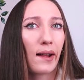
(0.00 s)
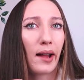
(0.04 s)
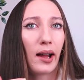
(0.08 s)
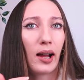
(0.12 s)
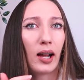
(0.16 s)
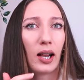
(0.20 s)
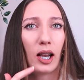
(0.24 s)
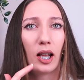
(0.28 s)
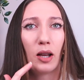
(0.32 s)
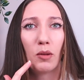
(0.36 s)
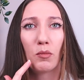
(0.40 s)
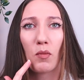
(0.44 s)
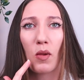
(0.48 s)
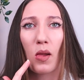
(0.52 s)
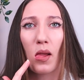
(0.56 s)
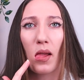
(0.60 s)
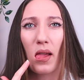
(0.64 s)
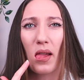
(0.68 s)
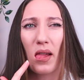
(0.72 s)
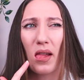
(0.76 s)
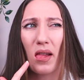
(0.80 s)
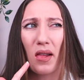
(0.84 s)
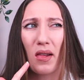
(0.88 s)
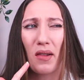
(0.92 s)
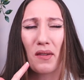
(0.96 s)
and
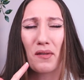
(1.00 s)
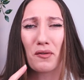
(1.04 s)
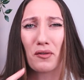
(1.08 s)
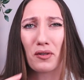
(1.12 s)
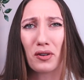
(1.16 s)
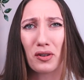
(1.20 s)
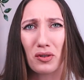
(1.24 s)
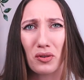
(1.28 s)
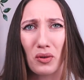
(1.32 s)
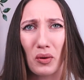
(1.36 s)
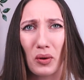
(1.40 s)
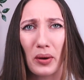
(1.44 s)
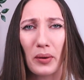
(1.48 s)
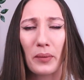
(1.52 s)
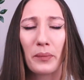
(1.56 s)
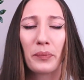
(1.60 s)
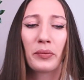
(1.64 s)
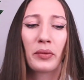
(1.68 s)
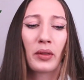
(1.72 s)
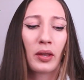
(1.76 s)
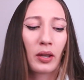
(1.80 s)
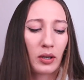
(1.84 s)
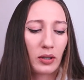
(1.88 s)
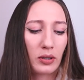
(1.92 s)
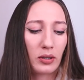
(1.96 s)
it's really sore,
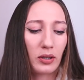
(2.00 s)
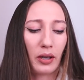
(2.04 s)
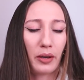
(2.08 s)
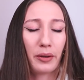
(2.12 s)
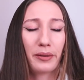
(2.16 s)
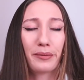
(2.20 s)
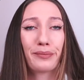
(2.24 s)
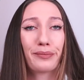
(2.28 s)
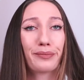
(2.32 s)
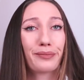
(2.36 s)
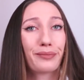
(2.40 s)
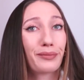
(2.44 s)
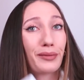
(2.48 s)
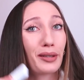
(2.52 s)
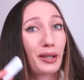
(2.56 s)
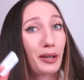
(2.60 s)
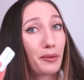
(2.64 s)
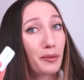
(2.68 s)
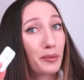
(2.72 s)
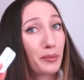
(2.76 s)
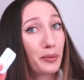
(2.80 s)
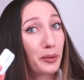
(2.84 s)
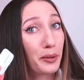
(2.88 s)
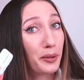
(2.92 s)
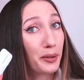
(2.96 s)
so
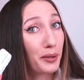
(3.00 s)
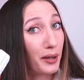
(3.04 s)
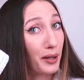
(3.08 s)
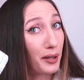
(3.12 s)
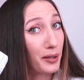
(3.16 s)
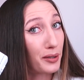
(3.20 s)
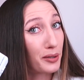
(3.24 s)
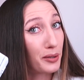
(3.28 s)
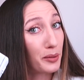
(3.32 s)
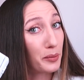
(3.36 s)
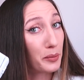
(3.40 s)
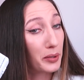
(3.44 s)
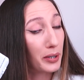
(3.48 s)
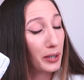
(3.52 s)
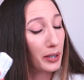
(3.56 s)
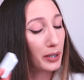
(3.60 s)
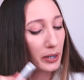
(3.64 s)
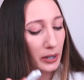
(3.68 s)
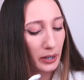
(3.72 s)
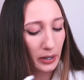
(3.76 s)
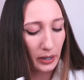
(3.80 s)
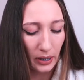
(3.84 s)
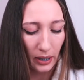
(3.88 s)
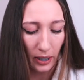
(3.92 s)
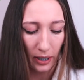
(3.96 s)
I'm putting on some of this
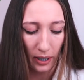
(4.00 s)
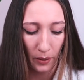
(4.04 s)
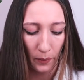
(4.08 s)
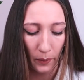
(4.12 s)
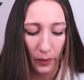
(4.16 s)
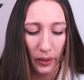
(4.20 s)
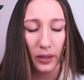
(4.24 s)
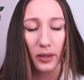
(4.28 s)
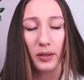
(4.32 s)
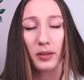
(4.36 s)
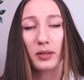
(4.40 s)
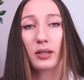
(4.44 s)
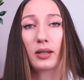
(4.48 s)
today as well.